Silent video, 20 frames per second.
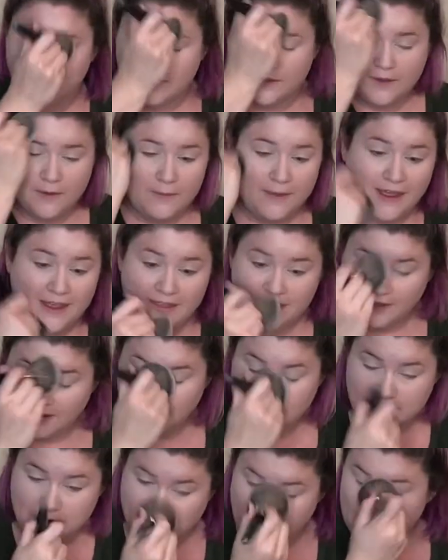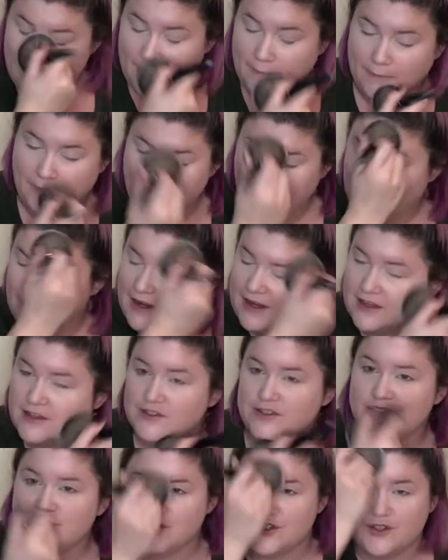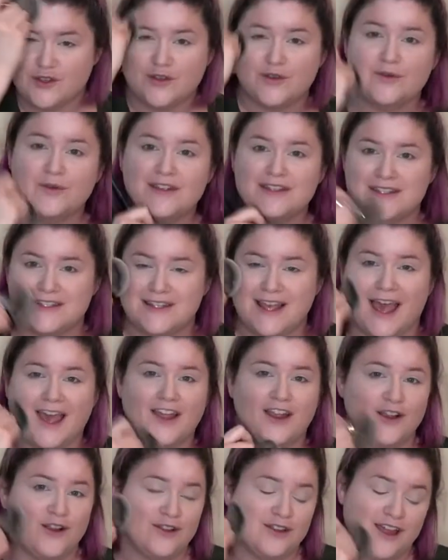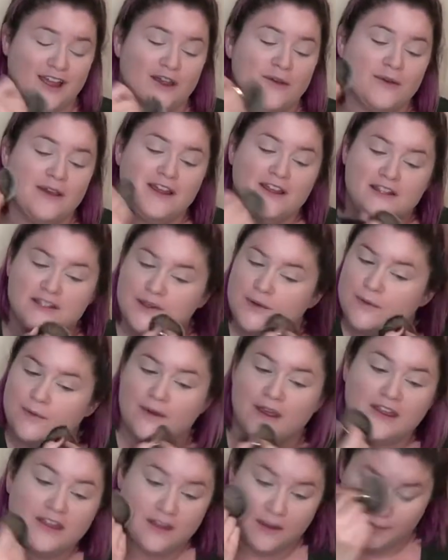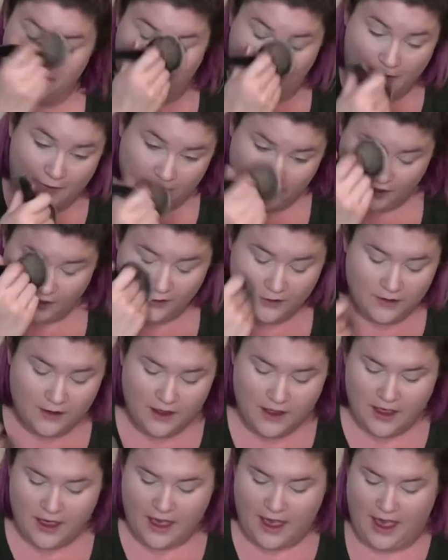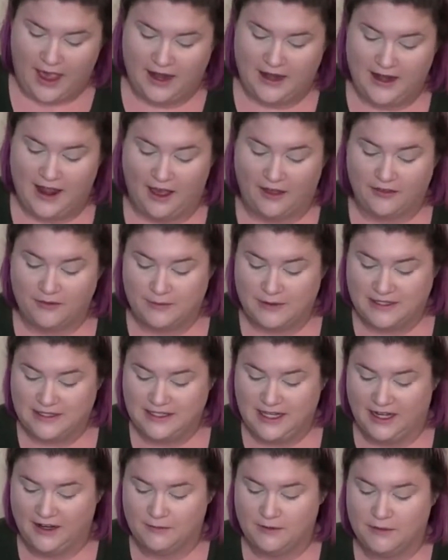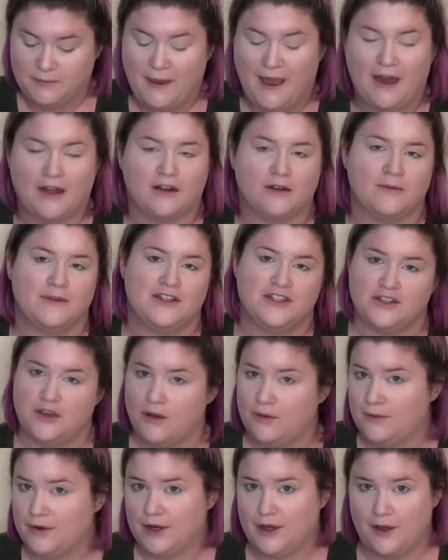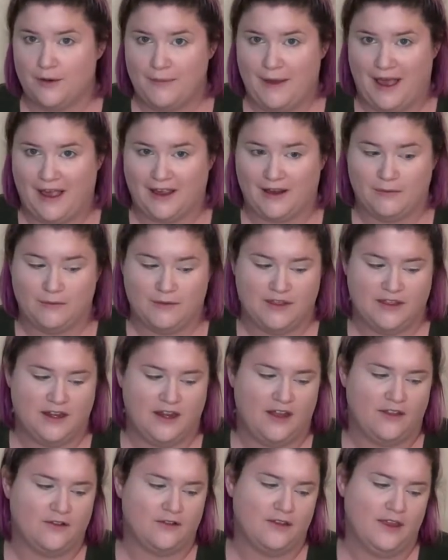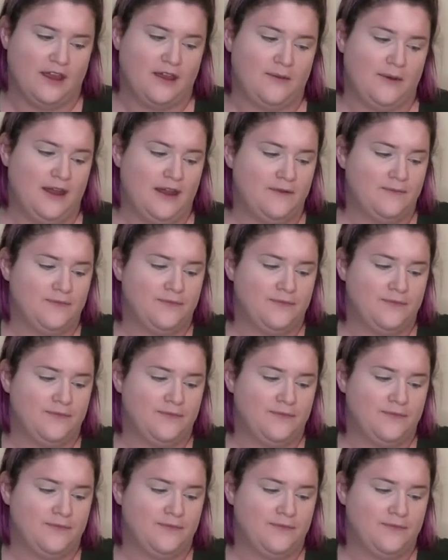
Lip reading: The main thing to remember is to set your liquids with a powder. And now that we set it with powder, we don't want to go back in with another liquid.